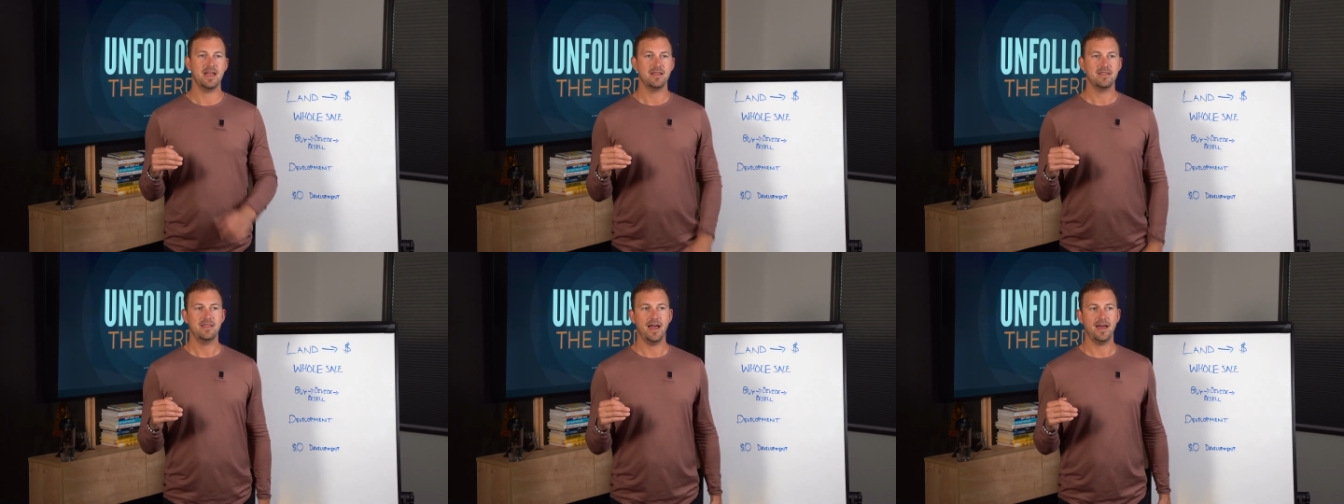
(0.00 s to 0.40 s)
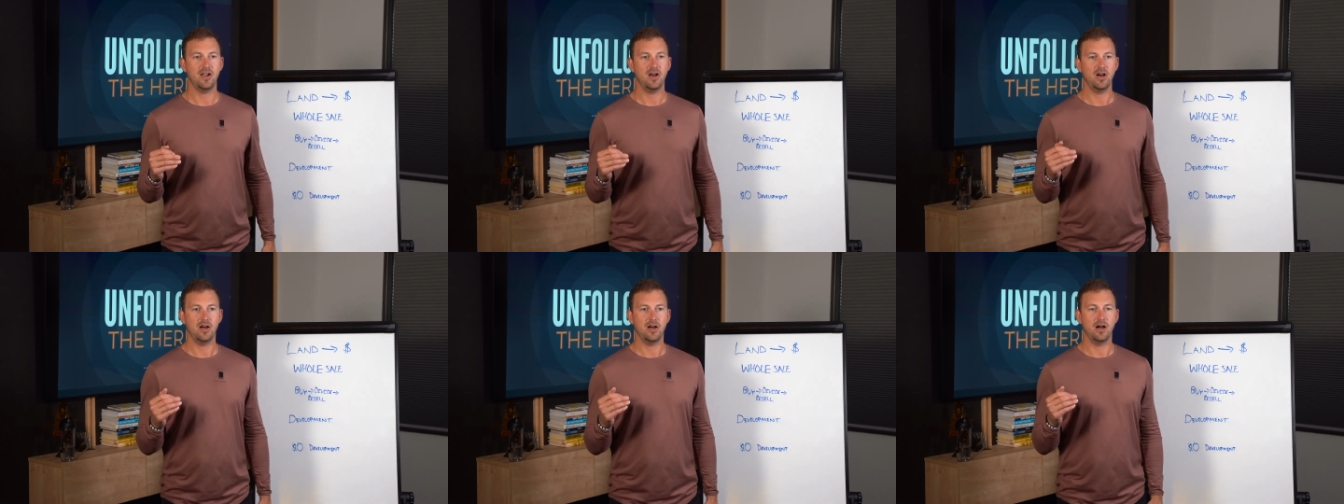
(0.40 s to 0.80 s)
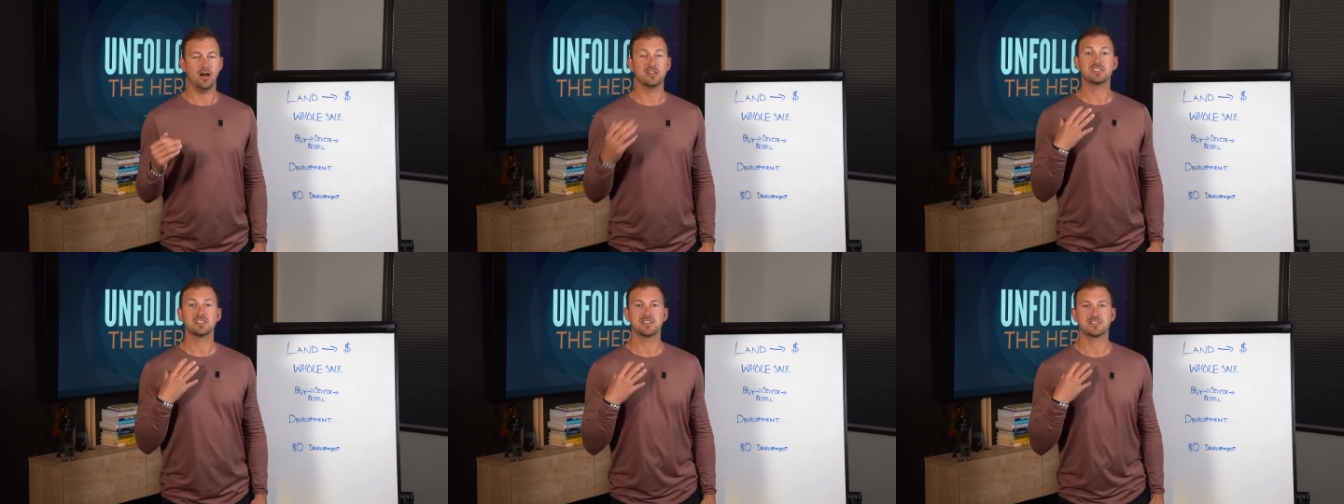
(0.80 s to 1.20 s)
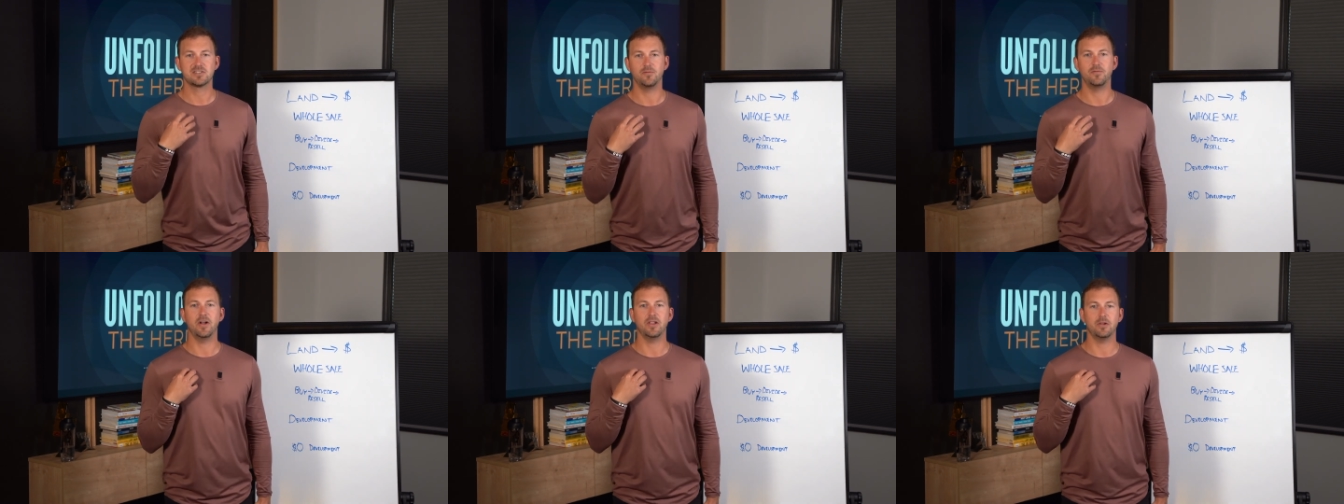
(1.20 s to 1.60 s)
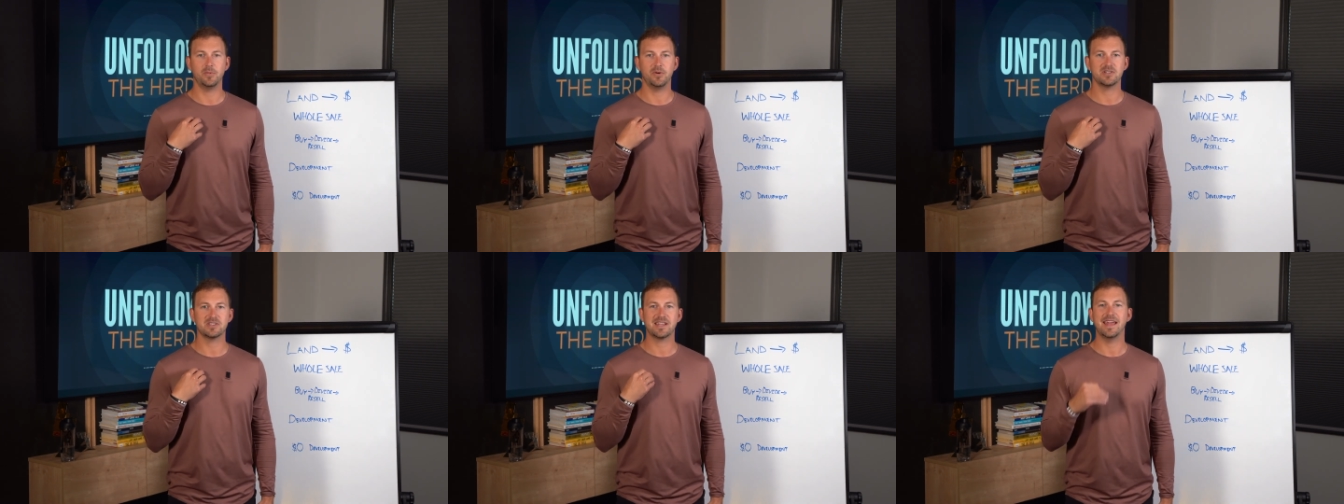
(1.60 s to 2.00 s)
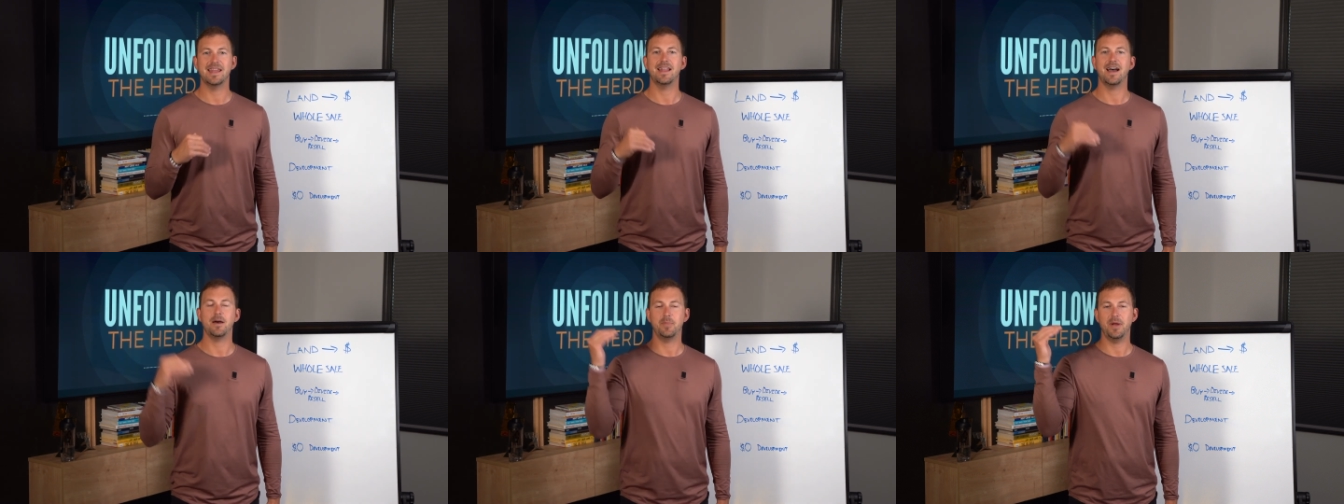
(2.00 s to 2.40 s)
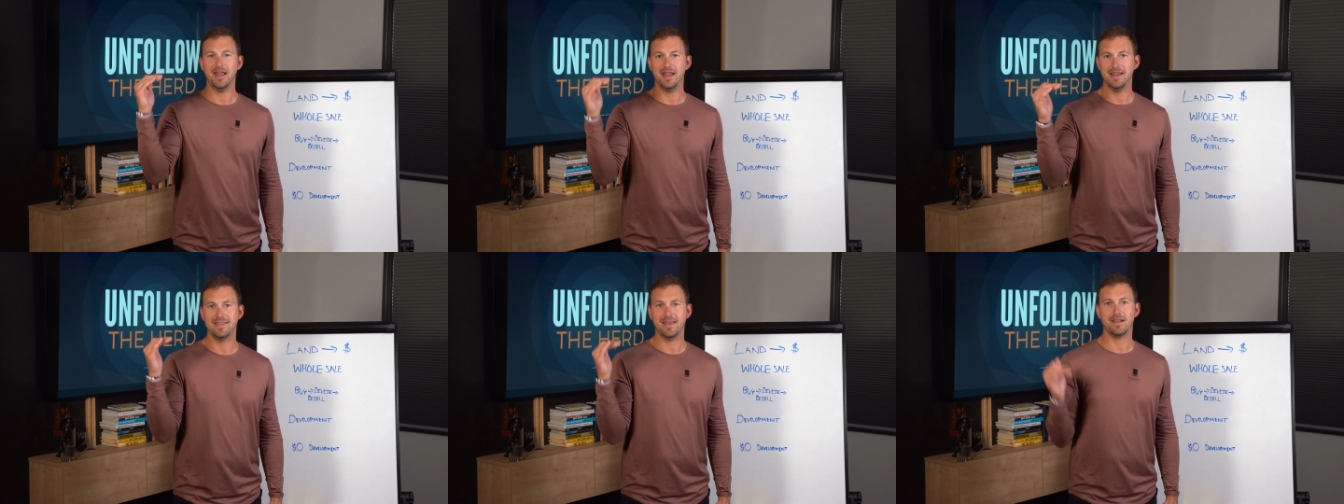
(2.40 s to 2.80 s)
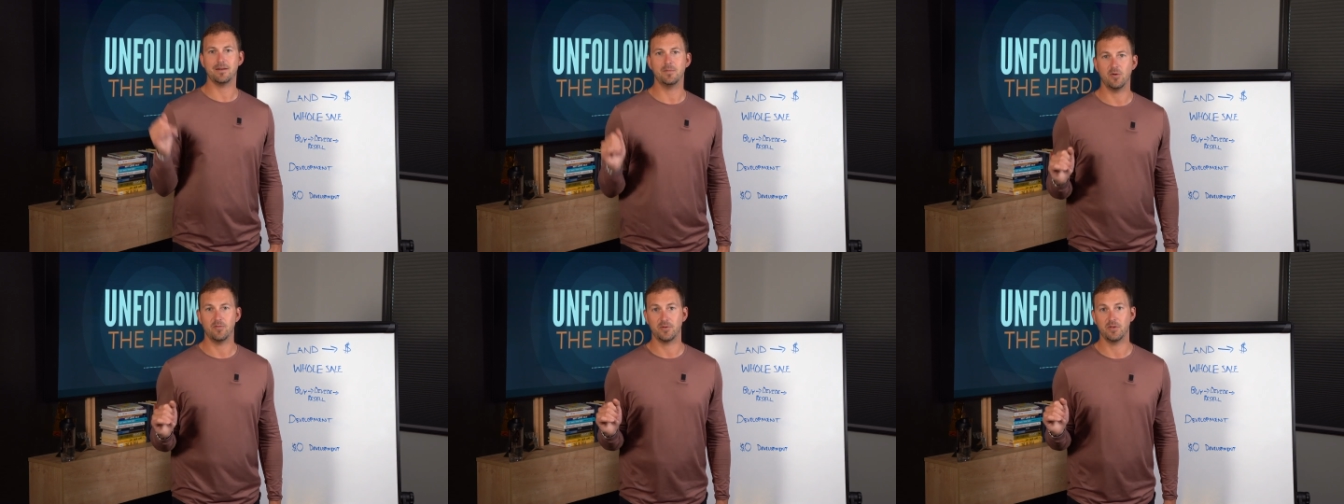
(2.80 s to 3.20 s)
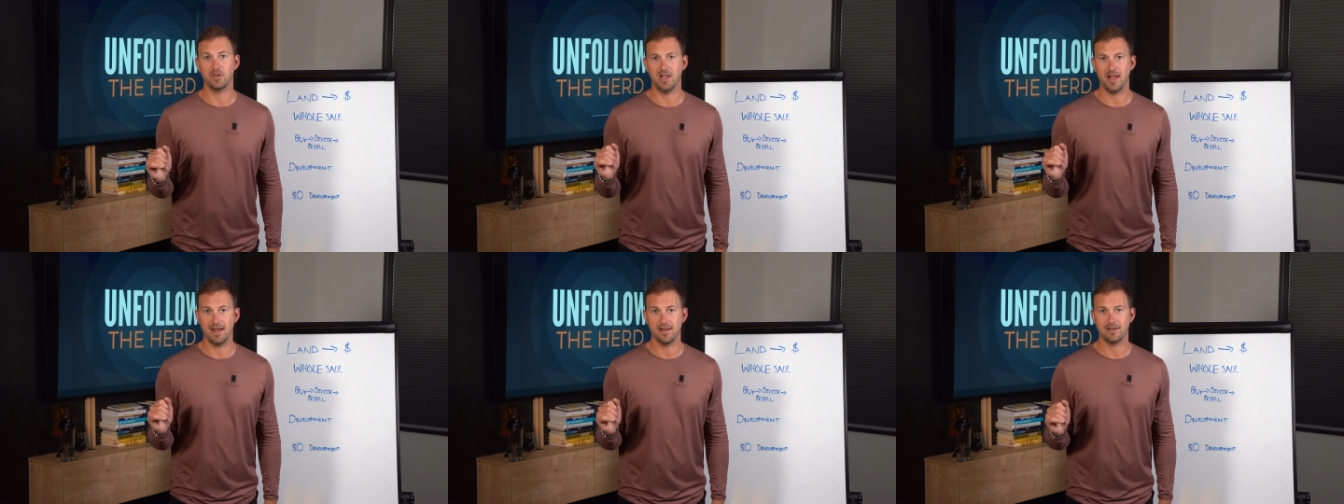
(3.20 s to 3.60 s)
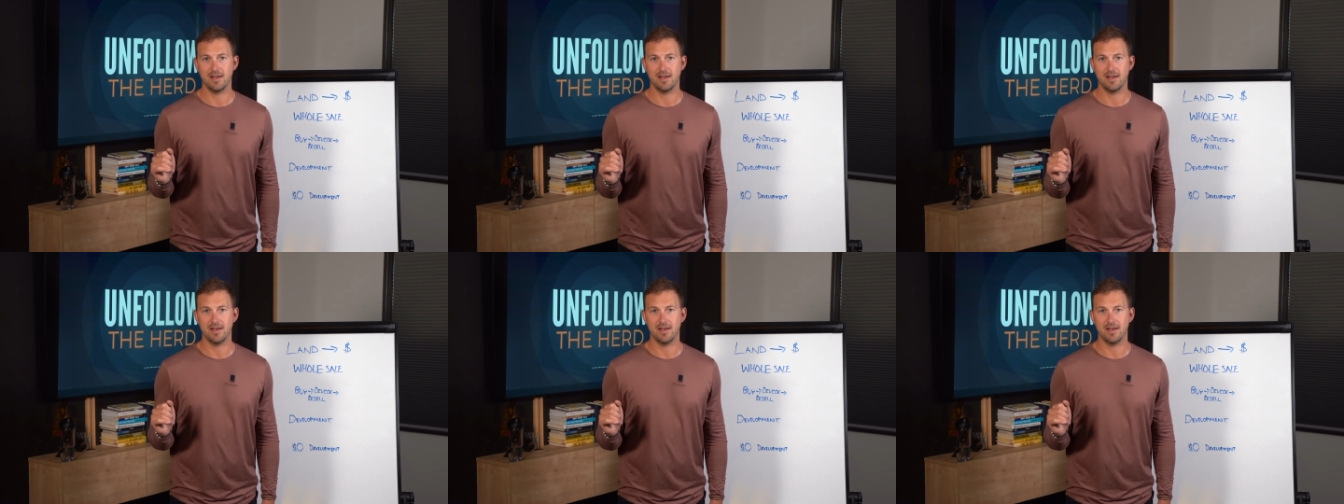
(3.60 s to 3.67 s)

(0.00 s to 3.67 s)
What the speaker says: that us as developers cannot pay that amount for the land.